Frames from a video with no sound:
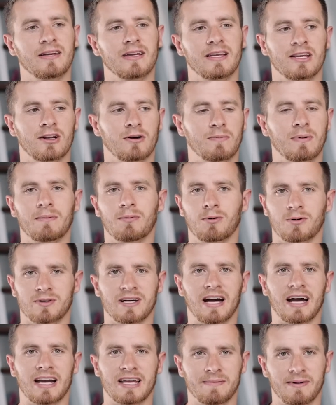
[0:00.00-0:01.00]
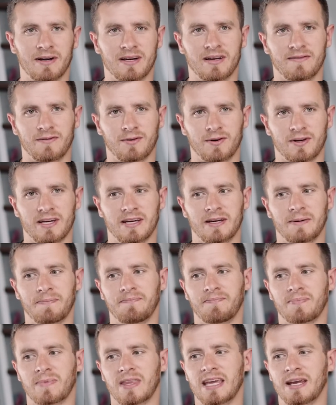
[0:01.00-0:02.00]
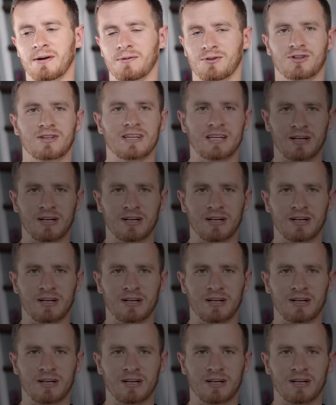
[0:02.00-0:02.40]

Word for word: you know, people were talking about ConvertKit. It was,